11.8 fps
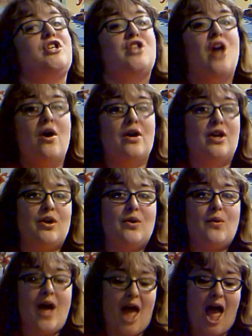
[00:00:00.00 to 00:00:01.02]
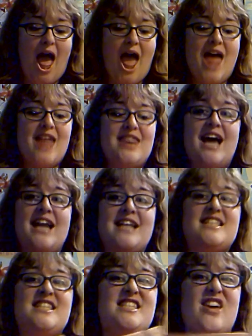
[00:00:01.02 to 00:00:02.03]
to show you that
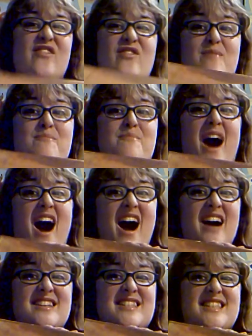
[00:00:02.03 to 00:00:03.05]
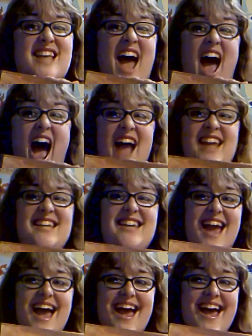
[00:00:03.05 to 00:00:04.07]
it's a different box.
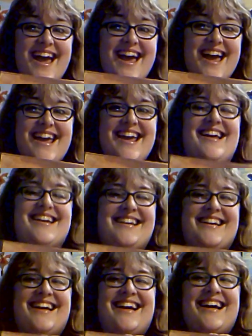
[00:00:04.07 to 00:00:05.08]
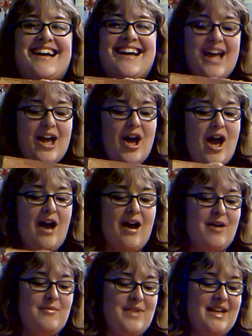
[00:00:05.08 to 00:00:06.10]
Yay!
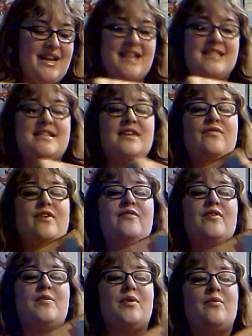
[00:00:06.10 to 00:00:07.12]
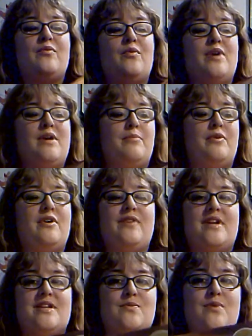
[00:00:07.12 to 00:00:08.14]
I mean, it's different from the, the re-
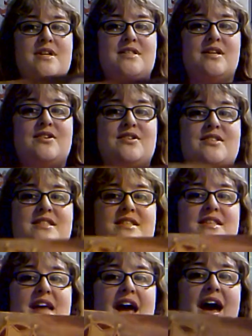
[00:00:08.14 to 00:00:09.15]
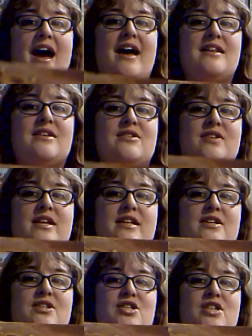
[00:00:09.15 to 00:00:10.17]
previous ones. There's that. There's like
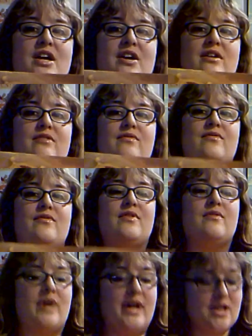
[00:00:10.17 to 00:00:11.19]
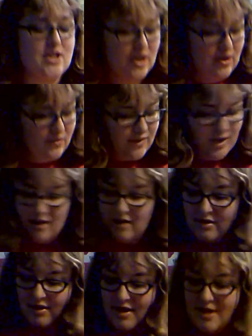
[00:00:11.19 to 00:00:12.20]
a sheriff, right? Sheriff, yeah.
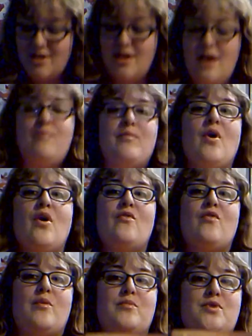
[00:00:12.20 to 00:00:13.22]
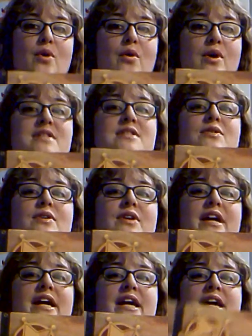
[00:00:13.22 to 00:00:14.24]
Yep. From Toy
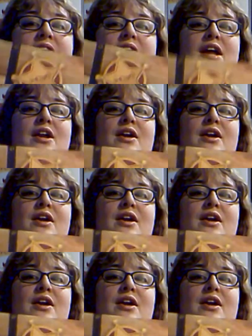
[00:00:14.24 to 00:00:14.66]
Story. You